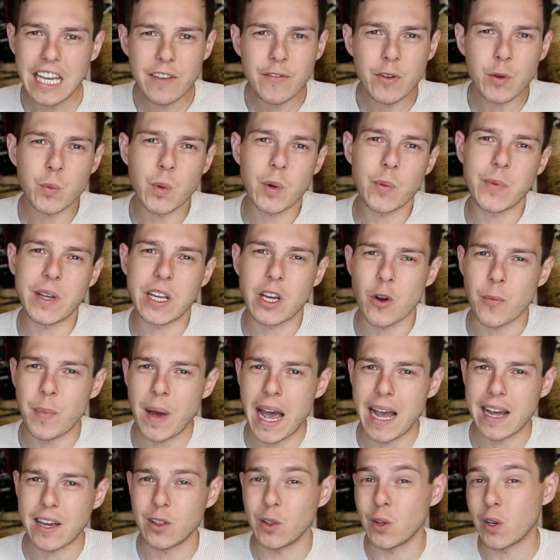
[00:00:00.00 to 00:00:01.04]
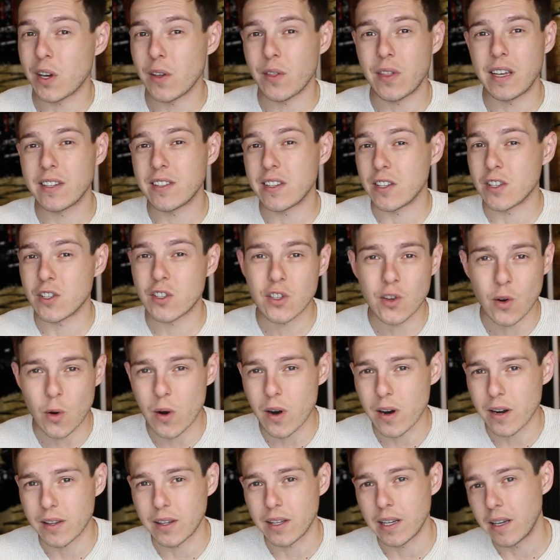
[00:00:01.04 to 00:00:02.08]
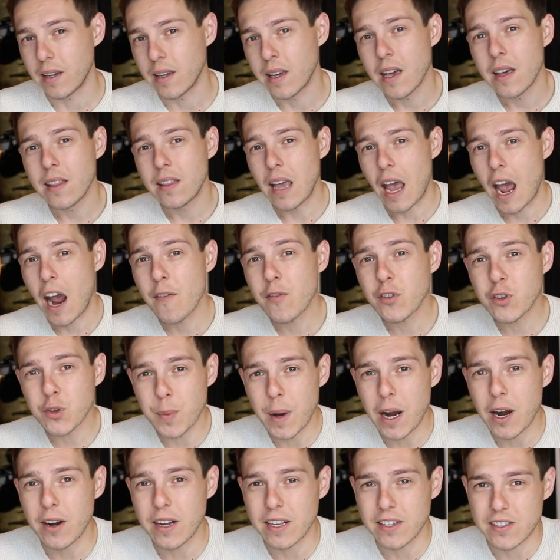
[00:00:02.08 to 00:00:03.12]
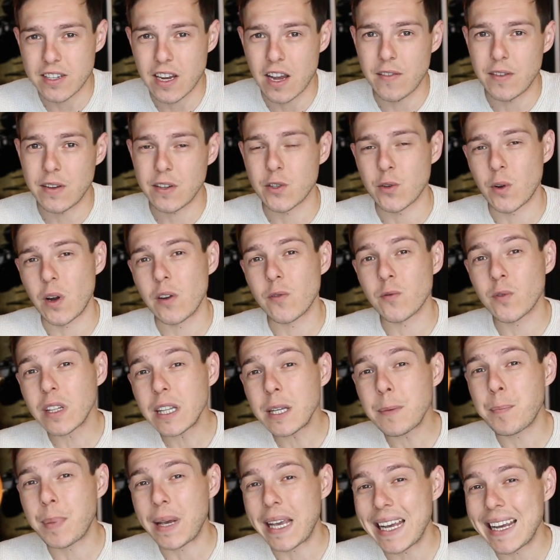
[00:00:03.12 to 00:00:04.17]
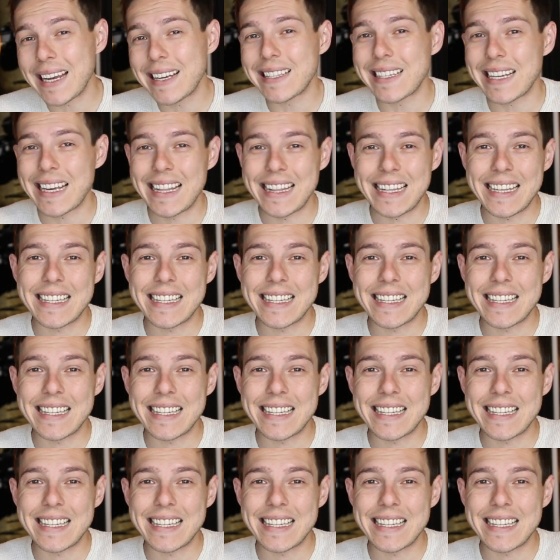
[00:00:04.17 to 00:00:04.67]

Even when we go back and look at things historically, the average American savings rate really peaked in